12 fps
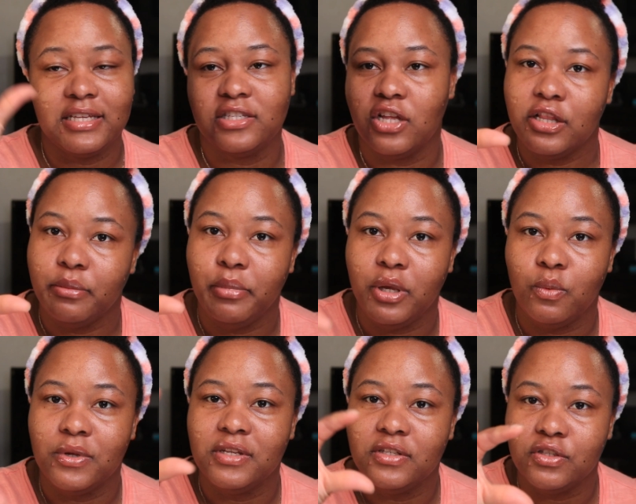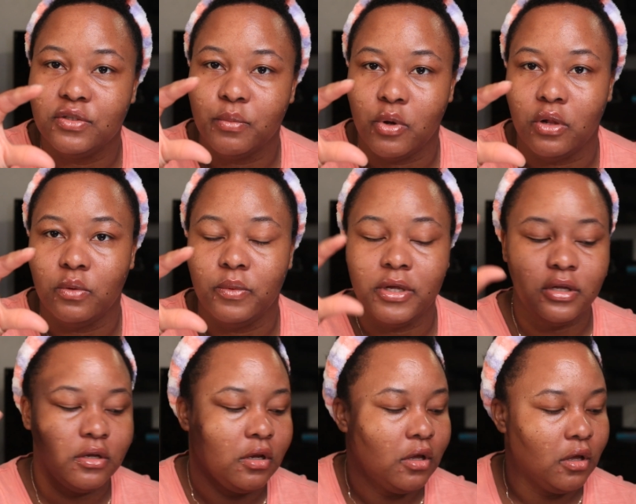It's not the big one, it's a smaller
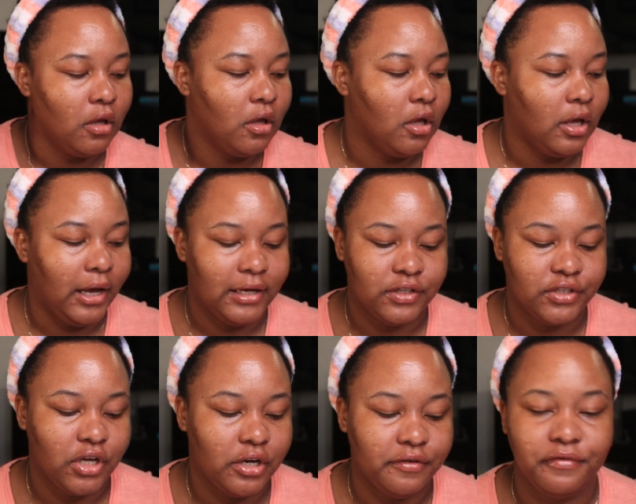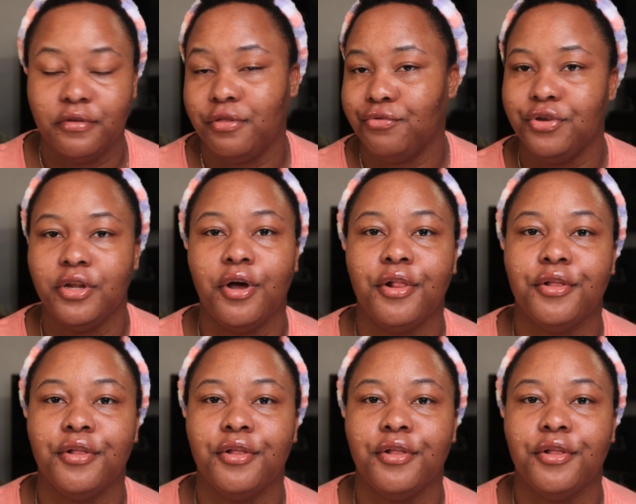one. I just got it for $3.